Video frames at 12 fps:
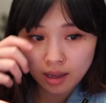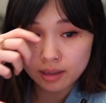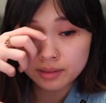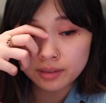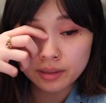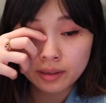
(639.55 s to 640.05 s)

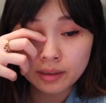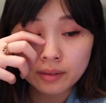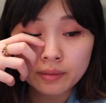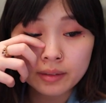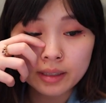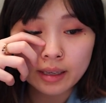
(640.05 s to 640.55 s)
And so I
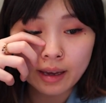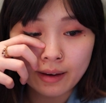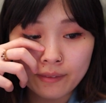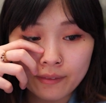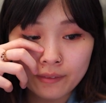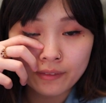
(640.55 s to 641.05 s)

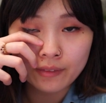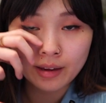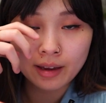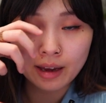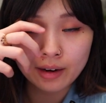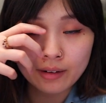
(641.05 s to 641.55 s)

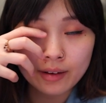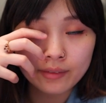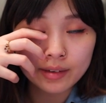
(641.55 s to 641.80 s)
don't have